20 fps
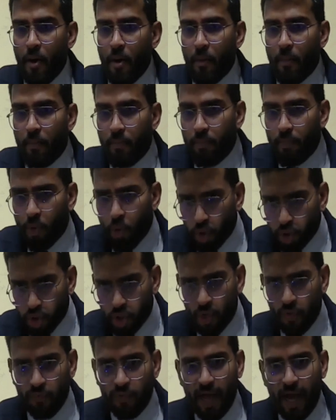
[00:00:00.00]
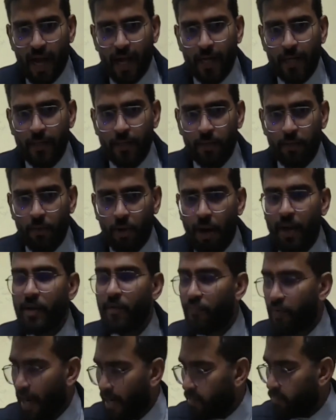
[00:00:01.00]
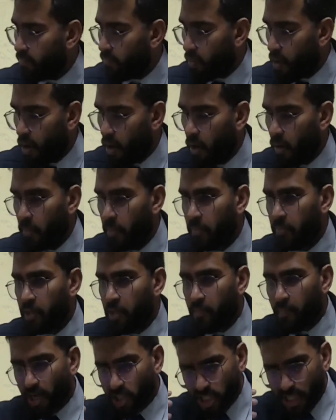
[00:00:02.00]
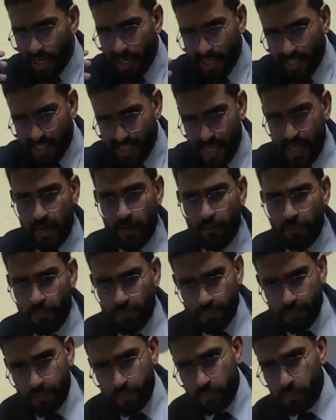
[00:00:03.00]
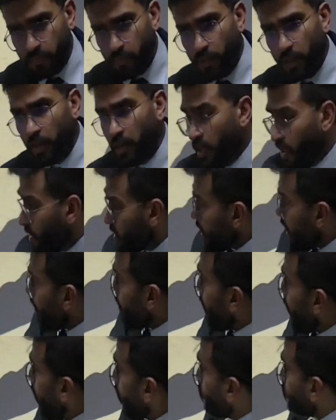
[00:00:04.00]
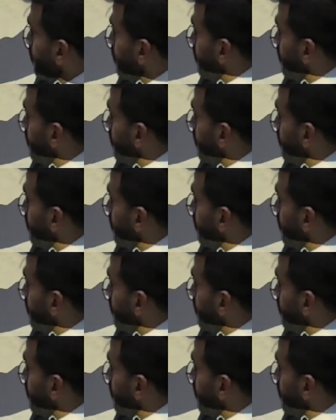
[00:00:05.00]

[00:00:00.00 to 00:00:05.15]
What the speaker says: Most of that, in fact, the budget itself is about